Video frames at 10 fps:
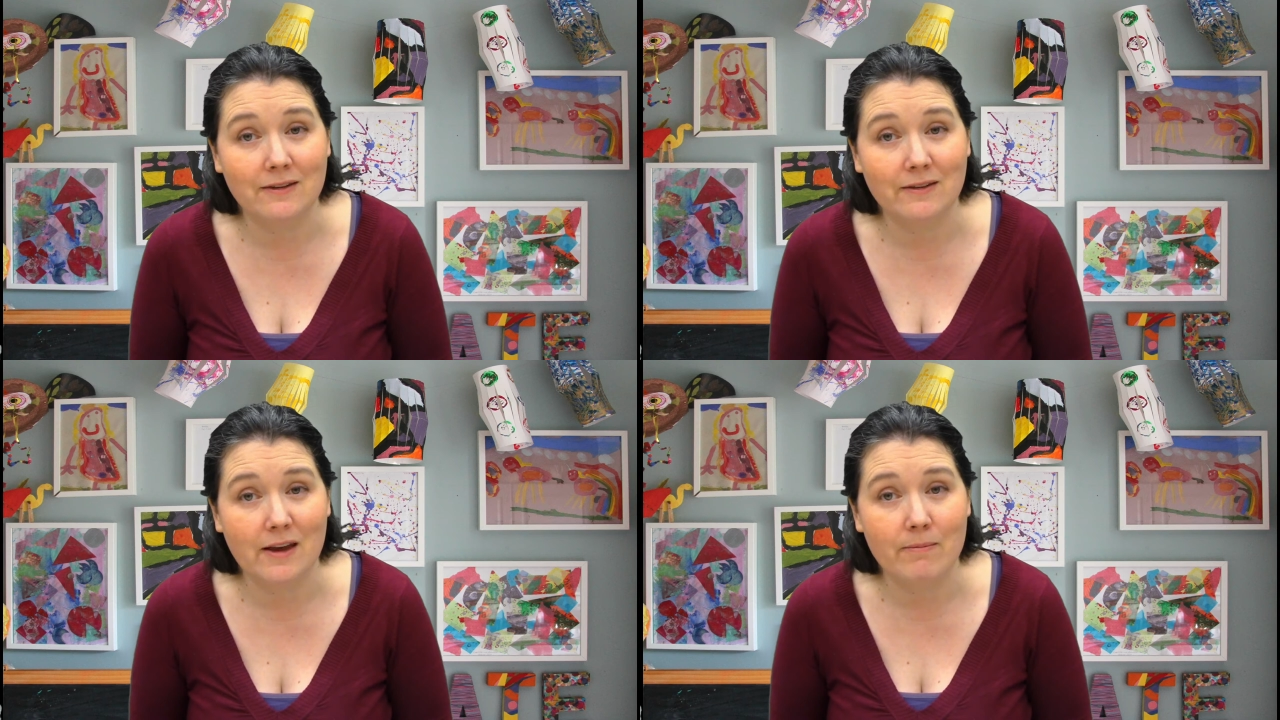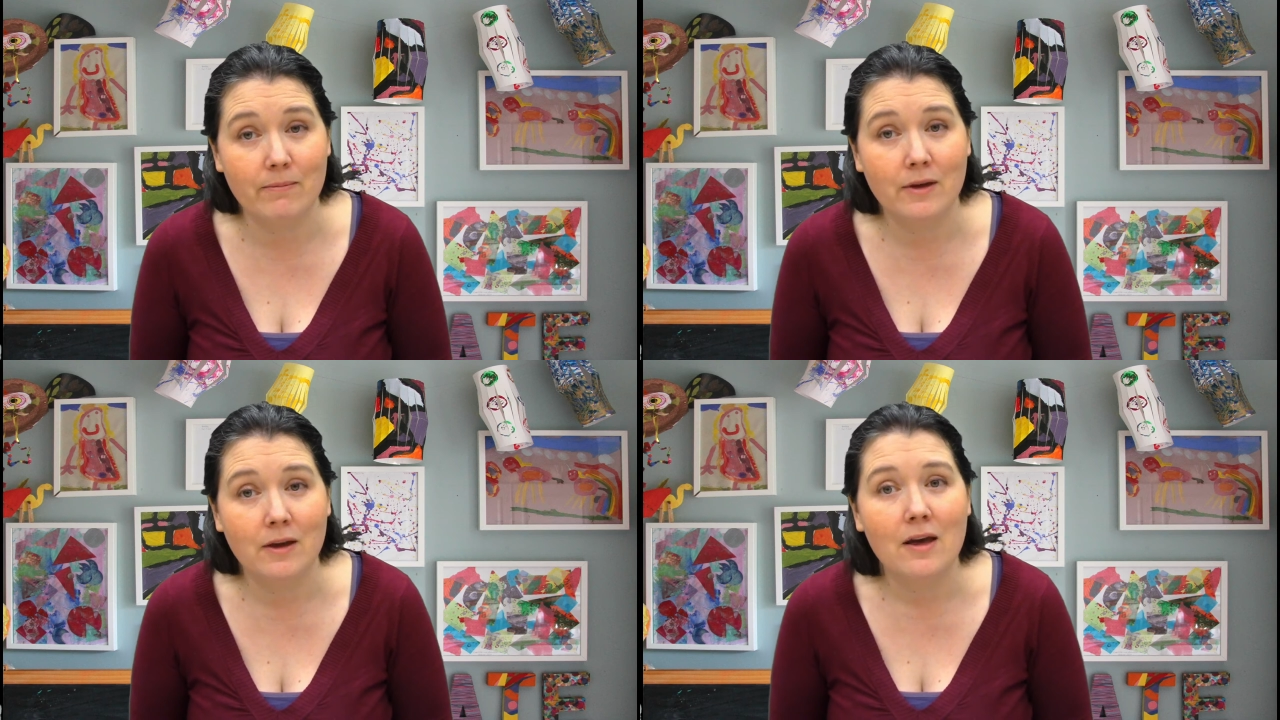same.
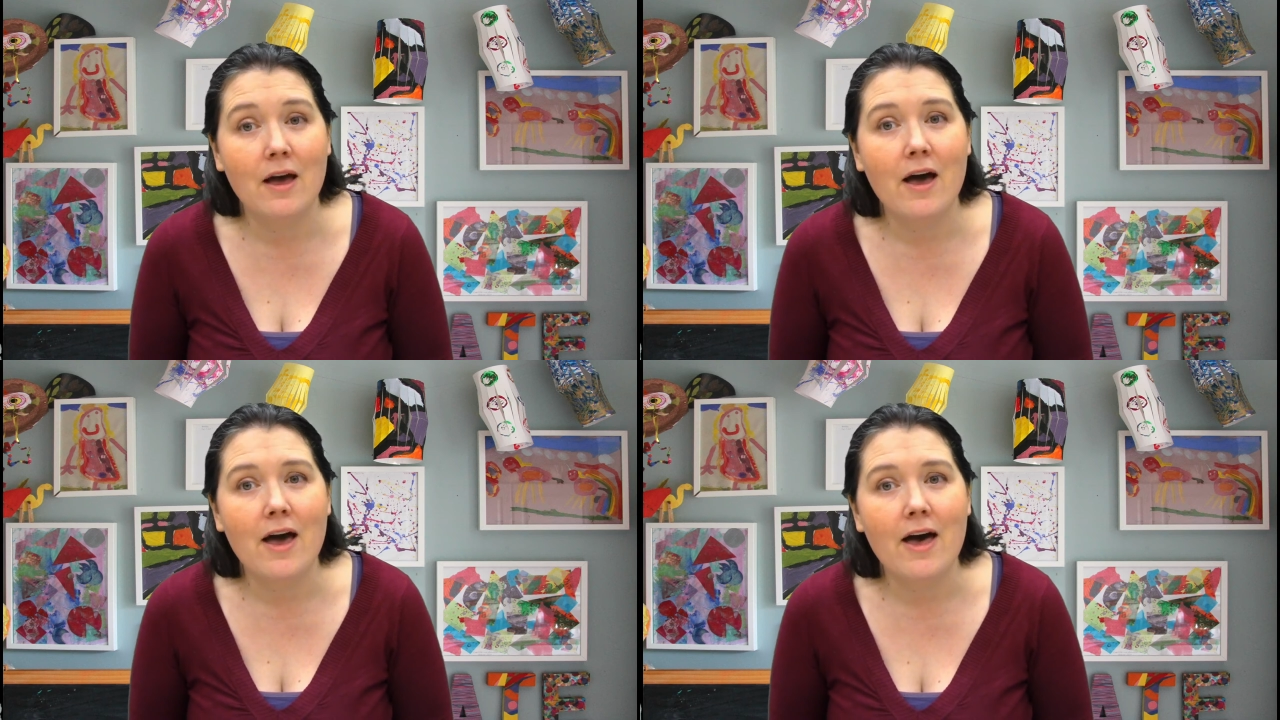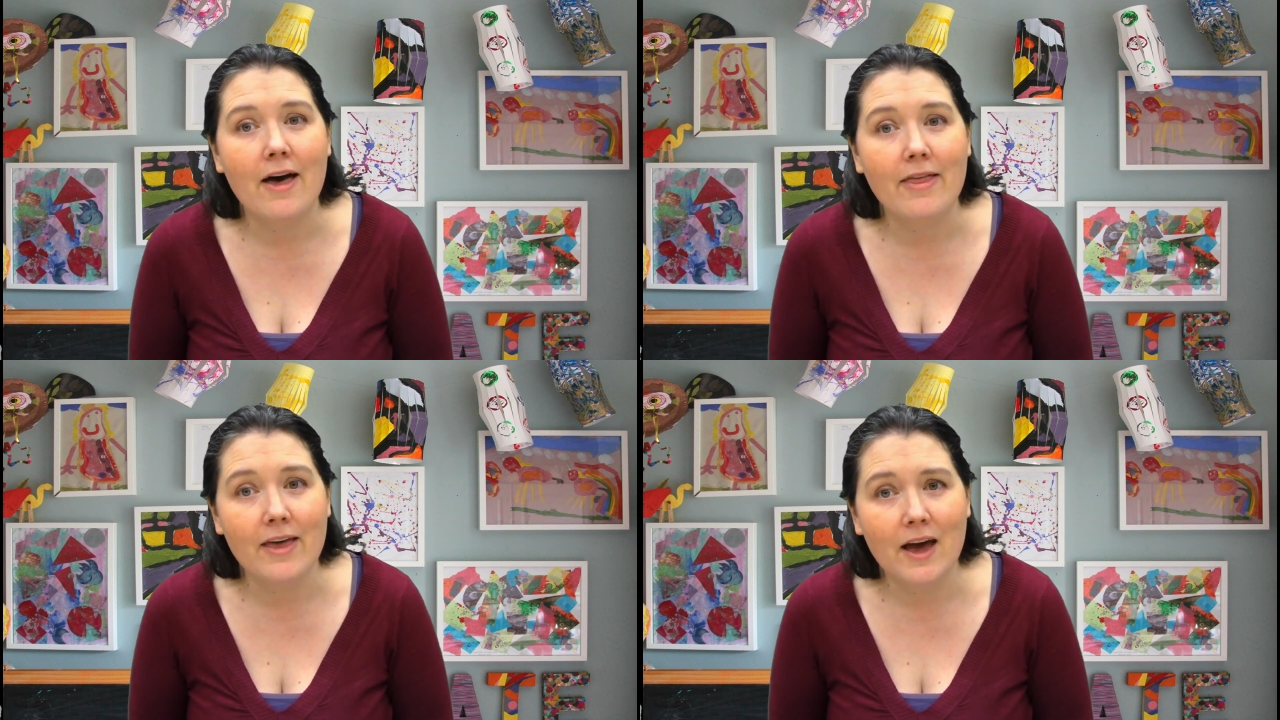
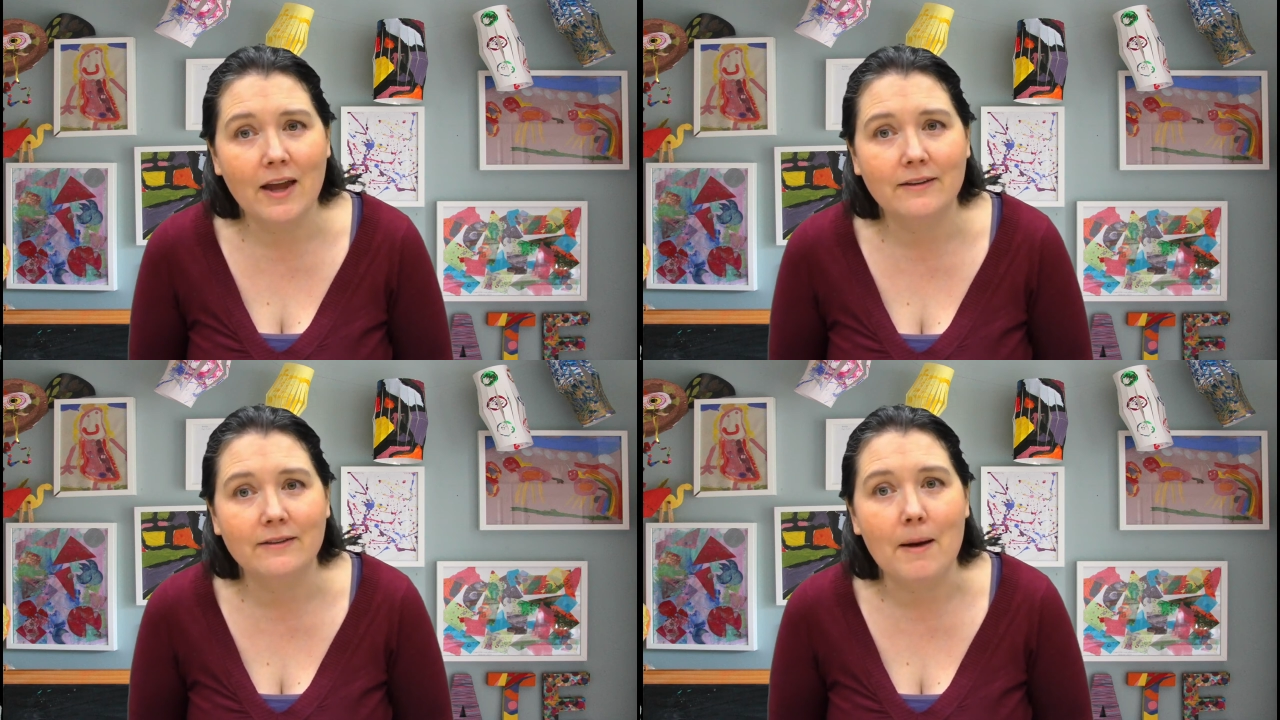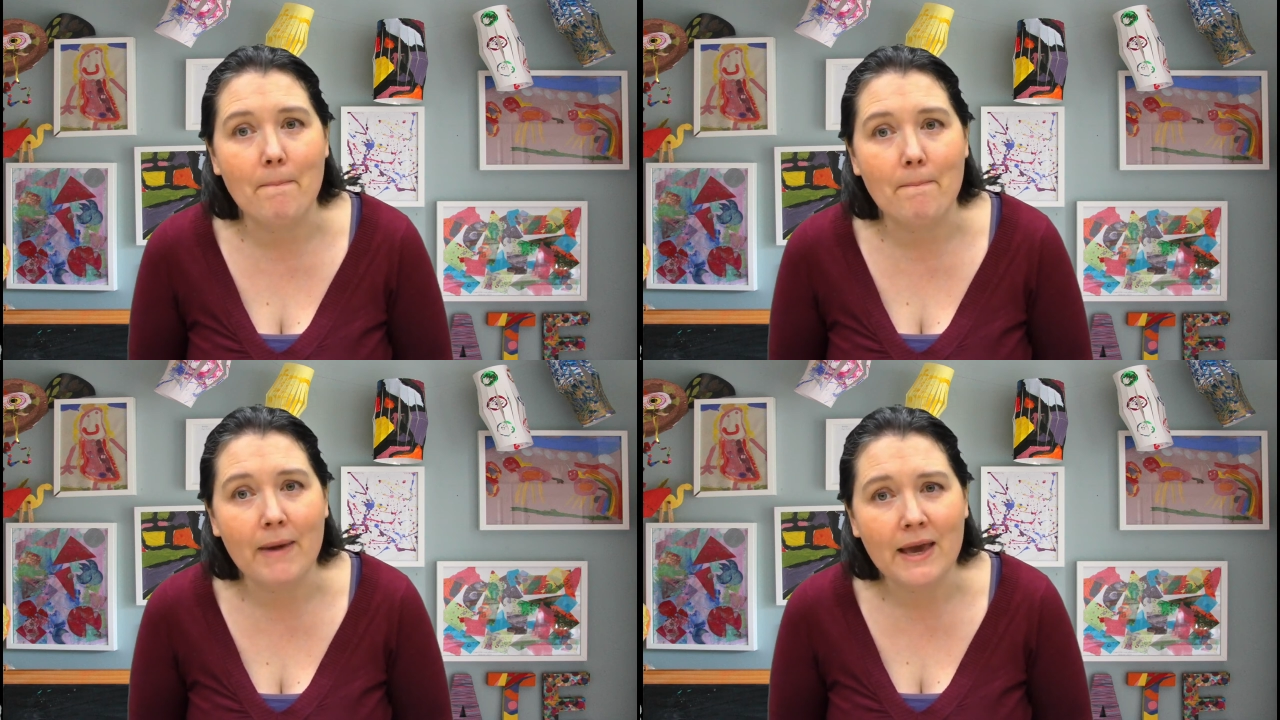And that is
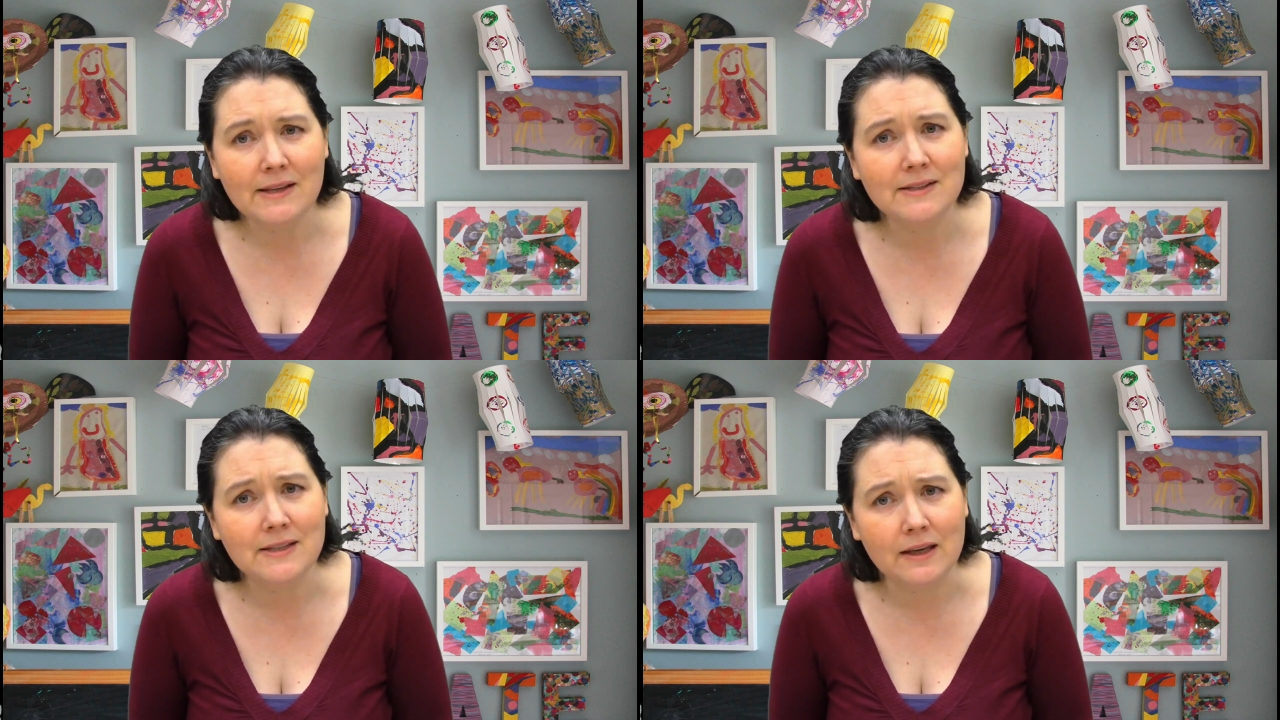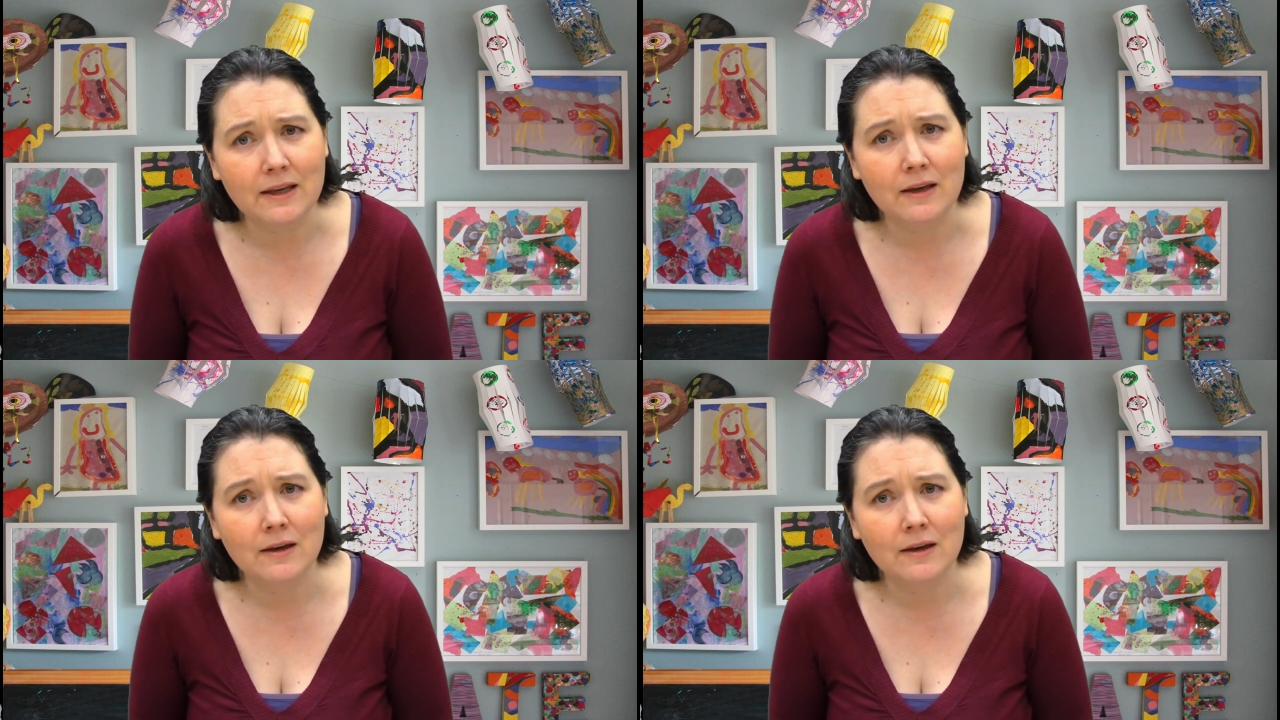amazing.